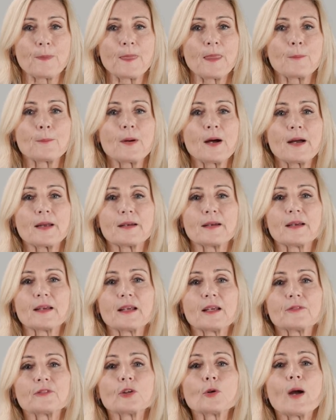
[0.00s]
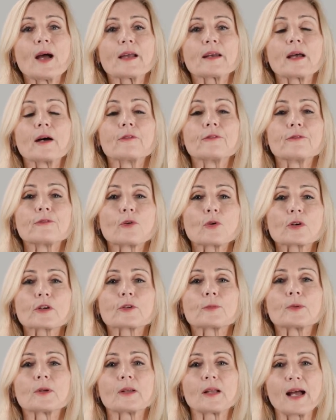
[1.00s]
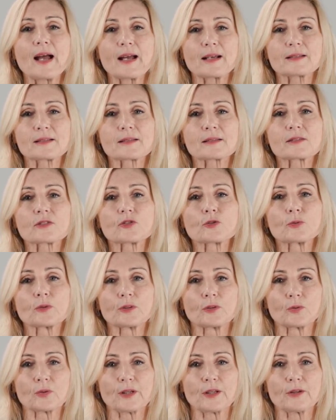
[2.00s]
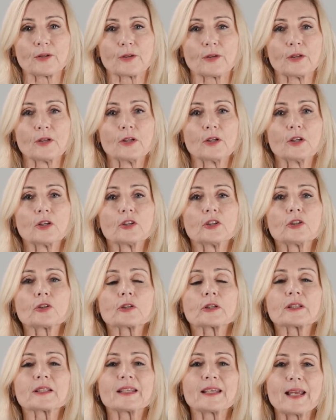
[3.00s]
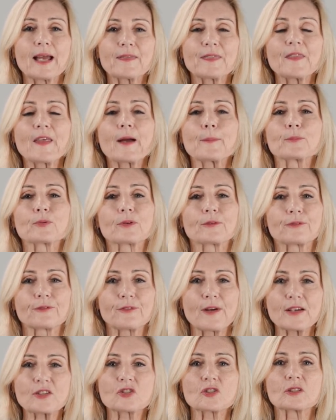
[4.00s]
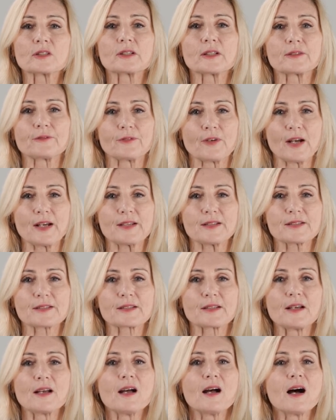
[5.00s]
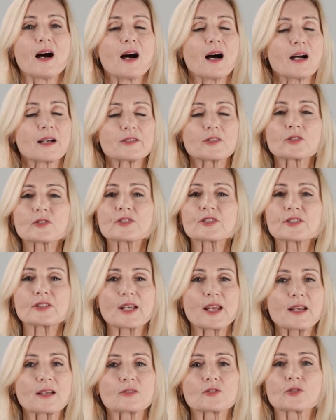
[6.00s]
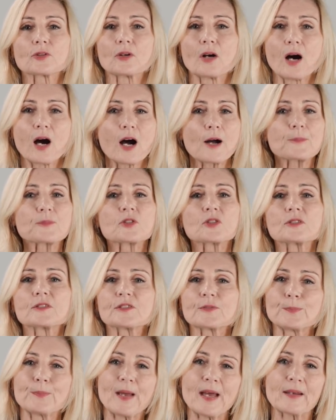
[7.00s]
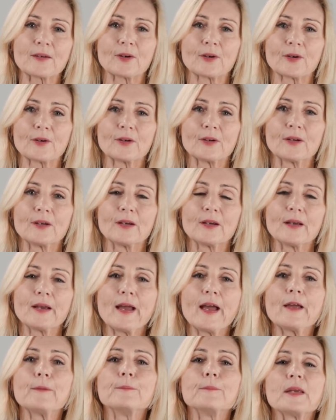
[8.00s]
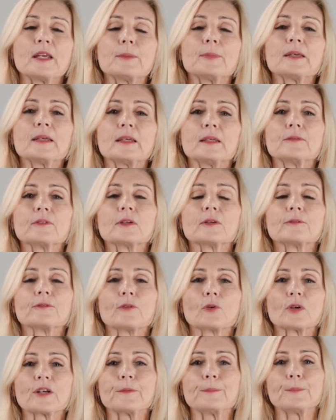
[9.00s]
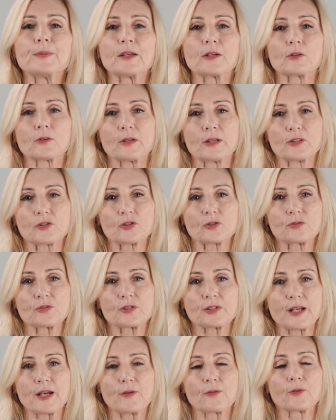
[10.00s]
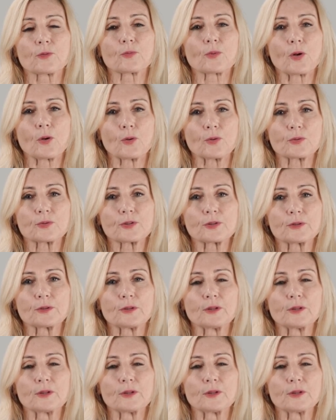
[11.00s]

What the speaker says: But if you had affordable access to a lawyer, you could get that professional advice, understand your options better, and maybe even avoid bigger issues down the road.